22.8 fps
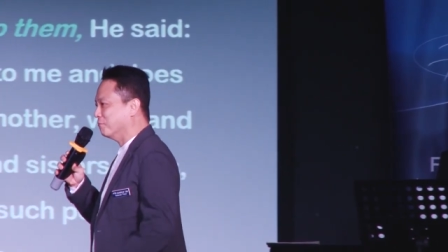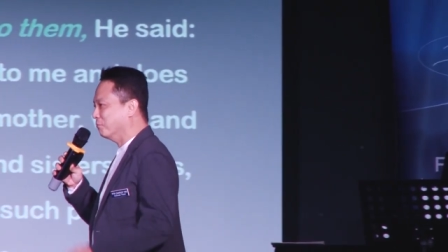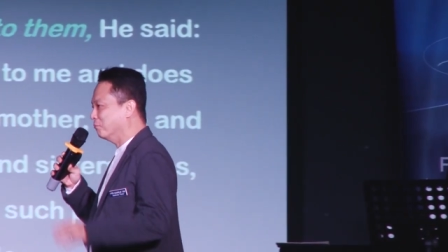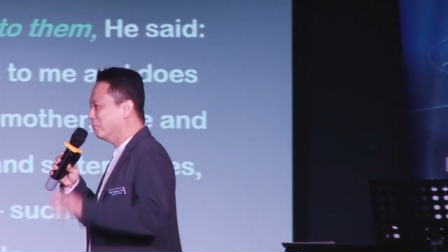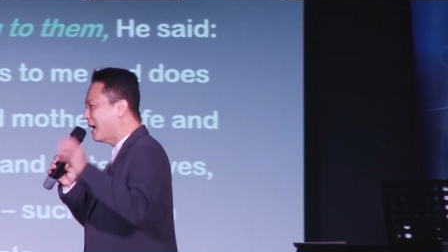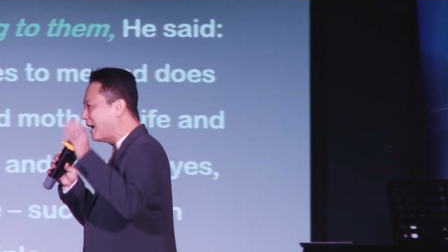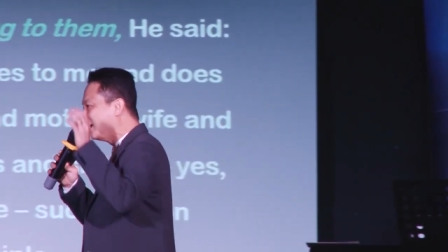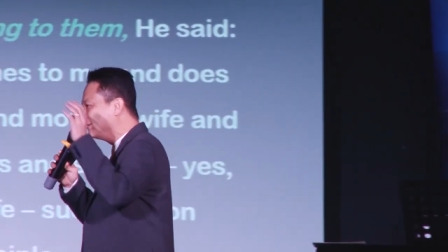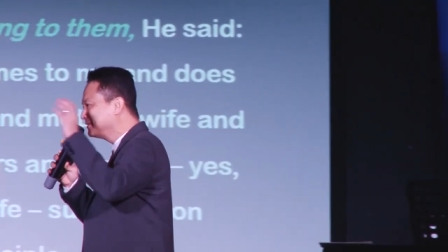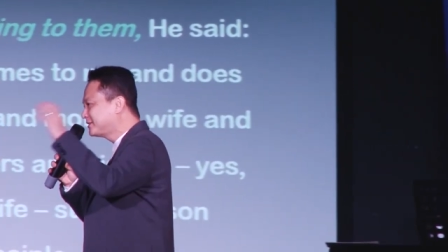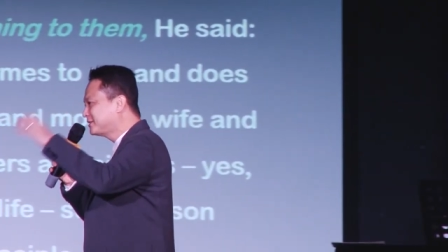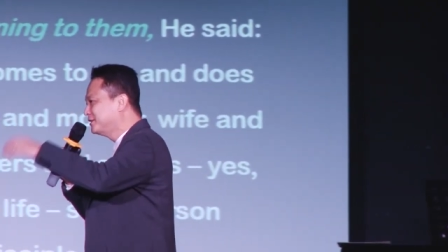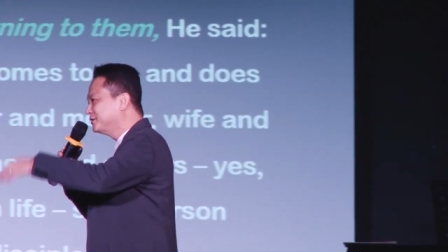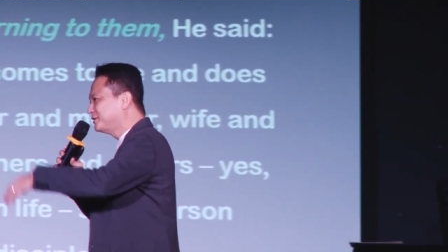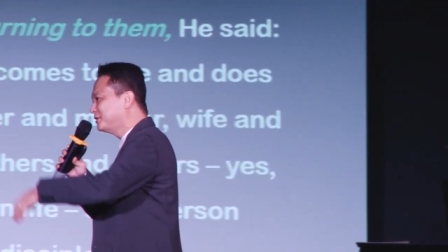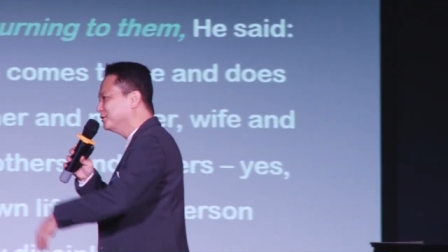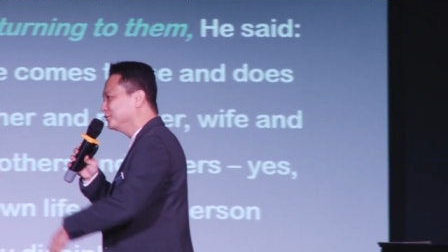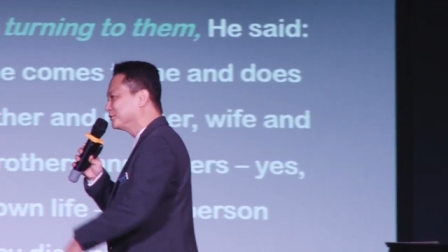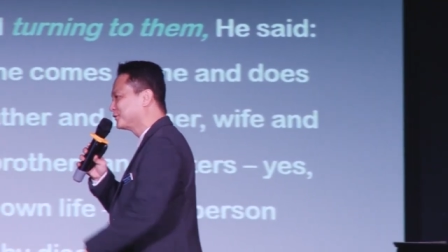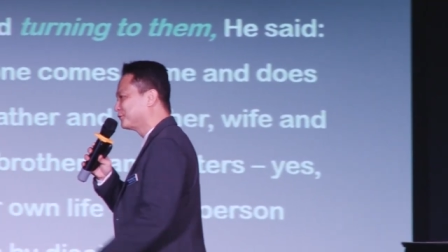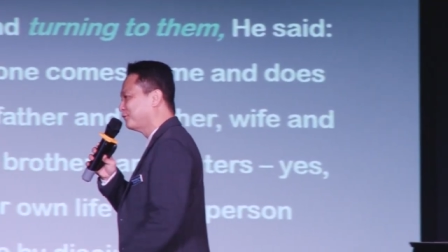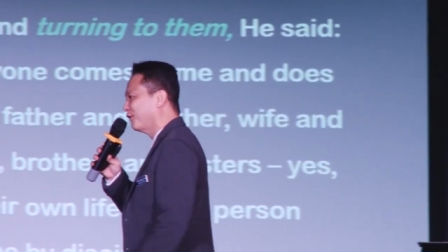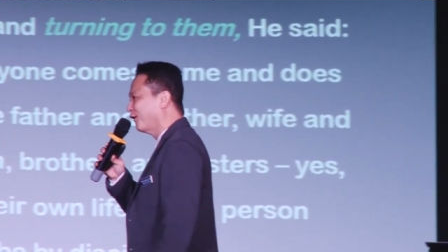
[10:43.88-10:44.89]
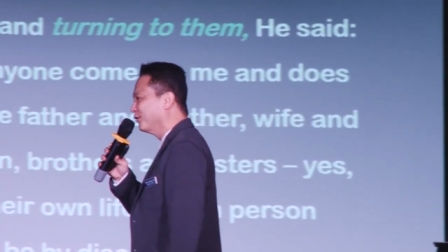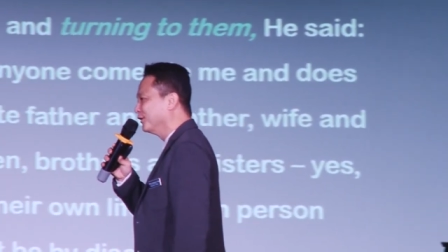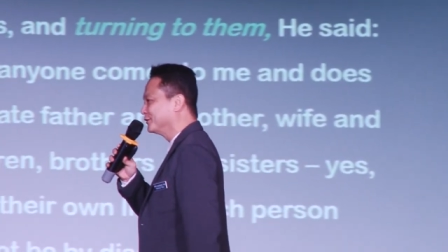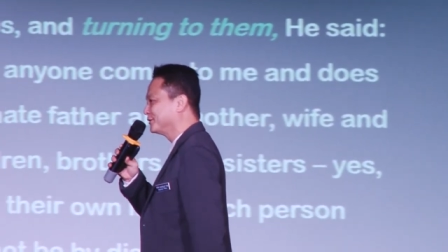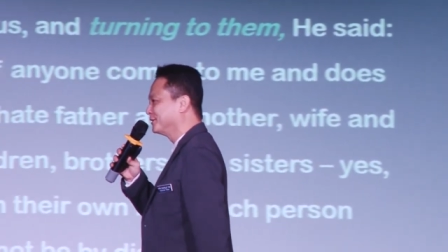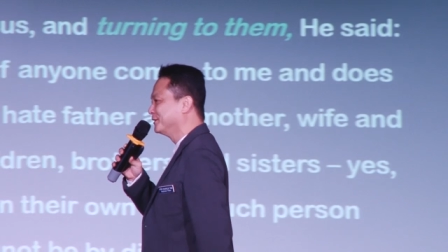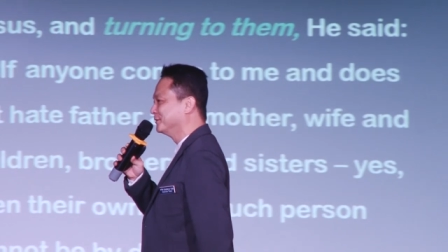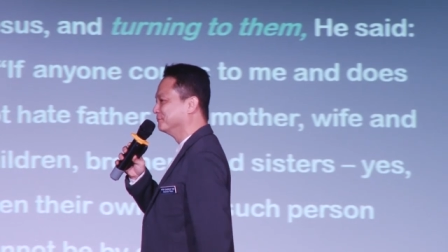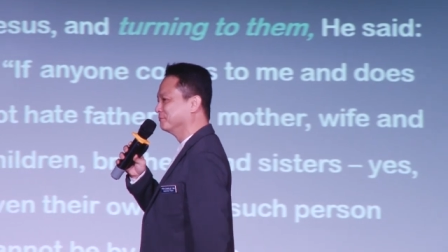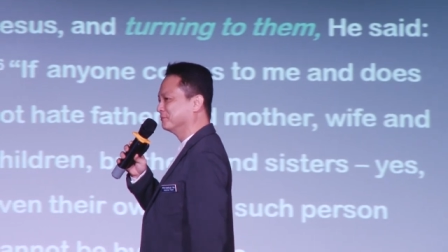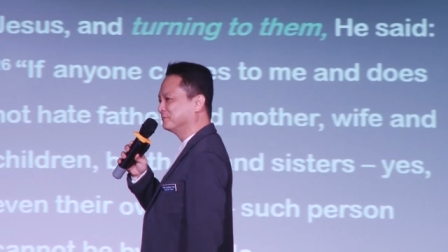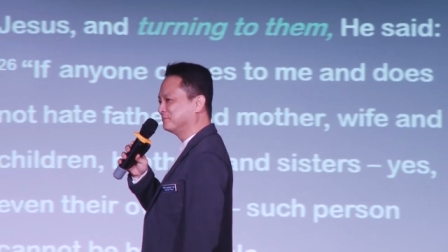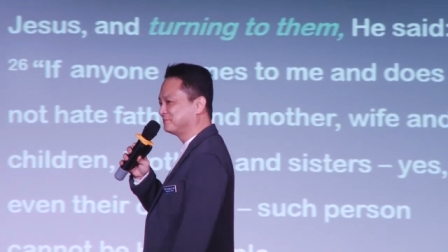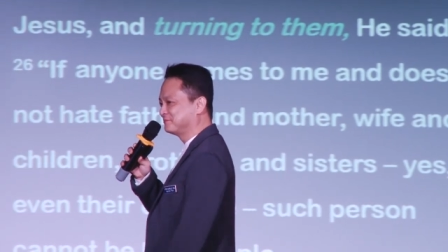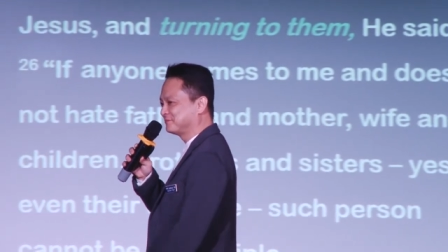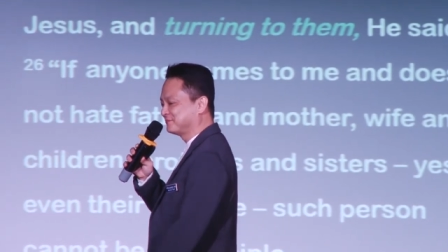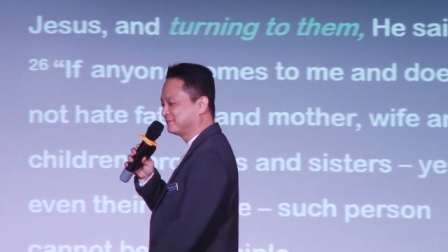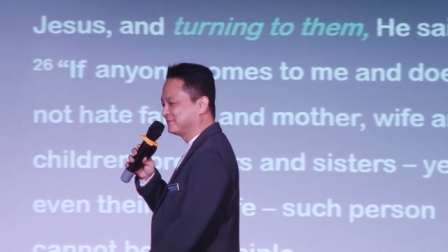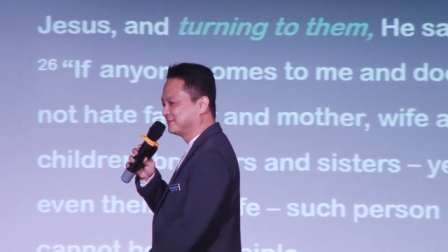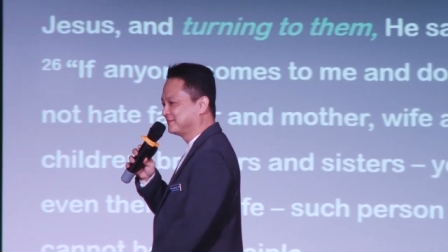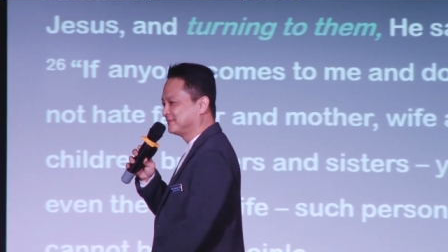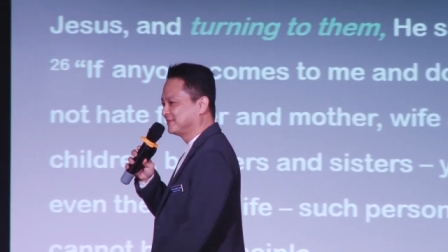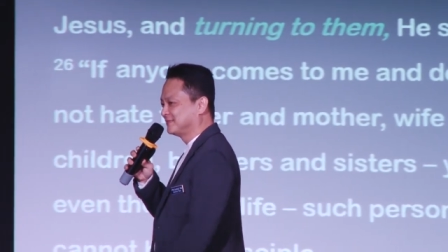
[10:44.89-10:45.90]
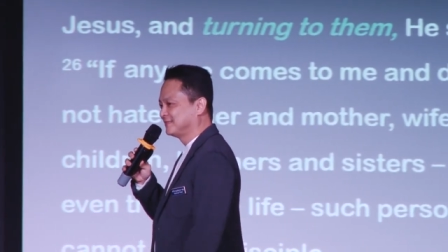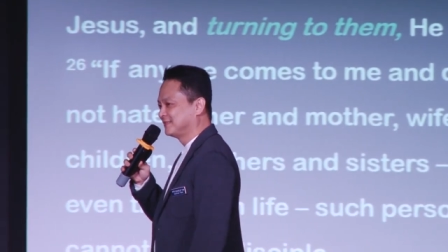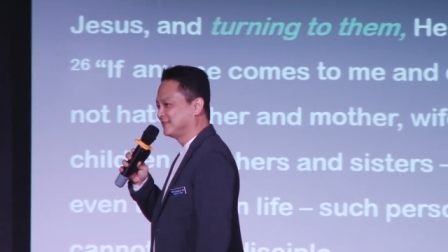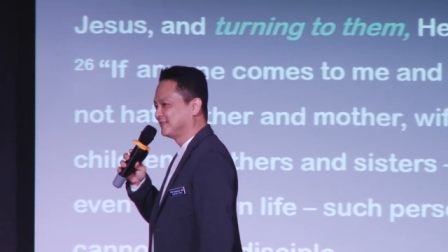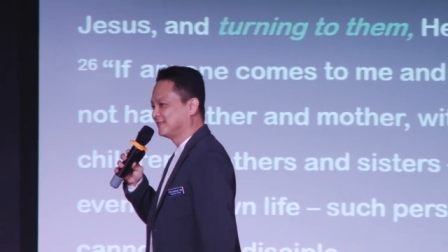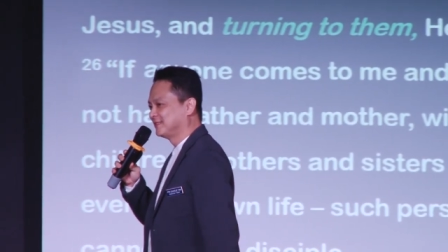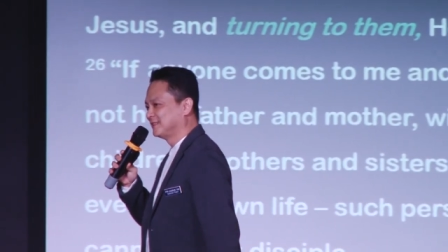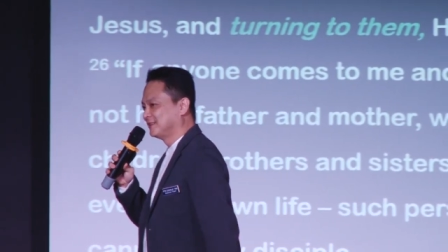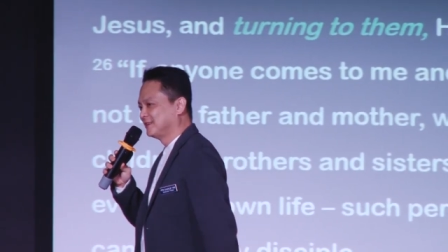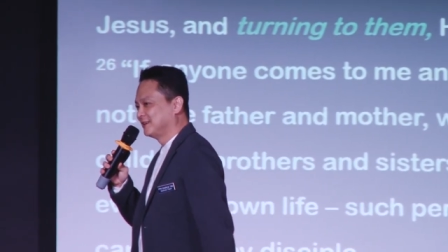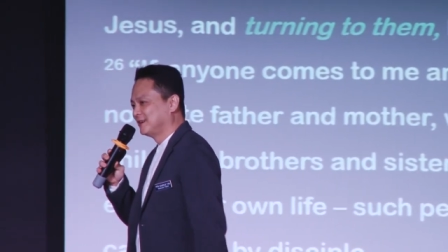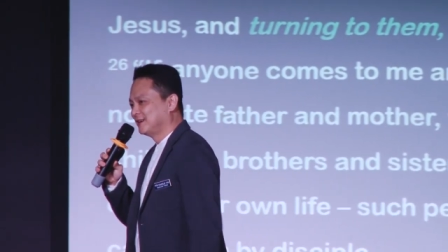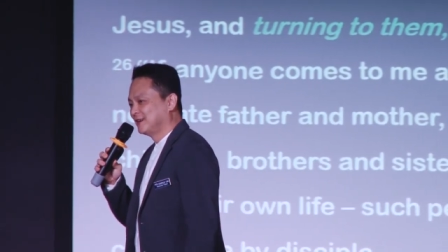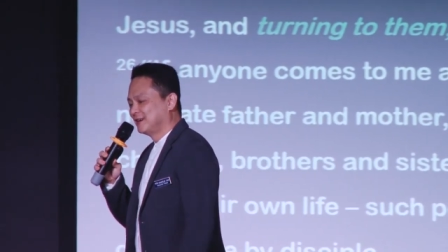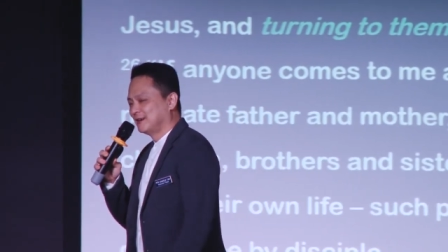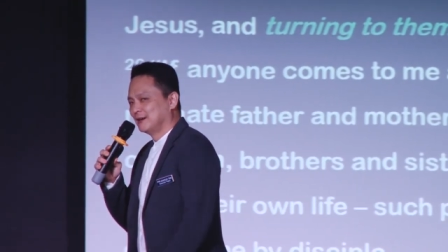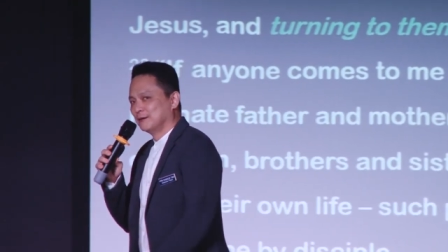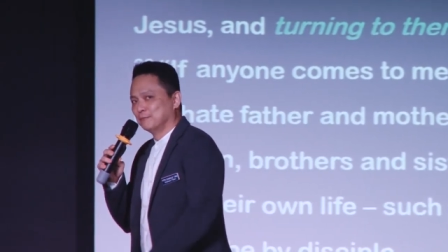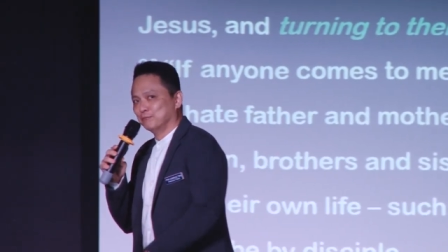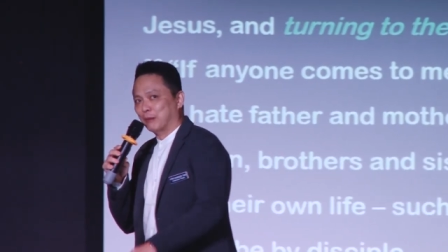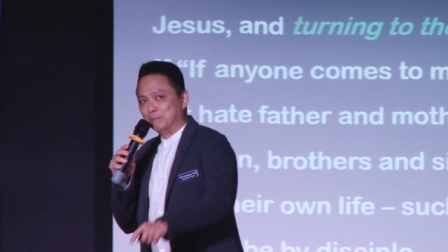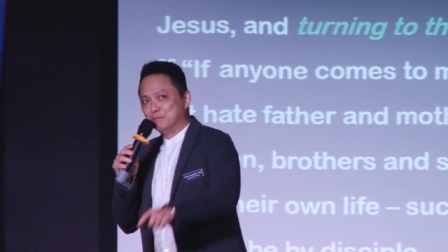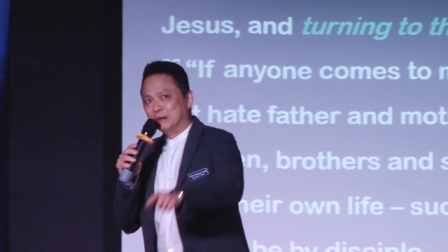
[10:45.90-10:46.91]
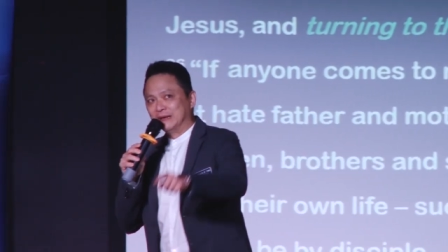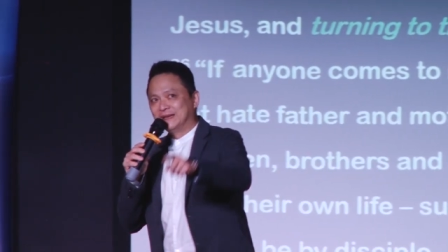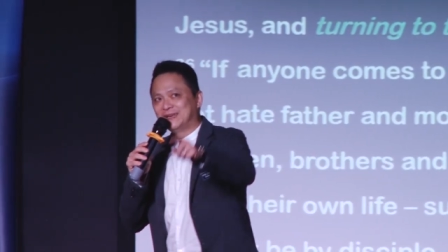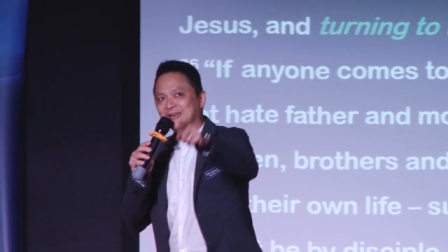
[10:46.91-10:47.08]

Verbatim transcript: multitudes followed him. But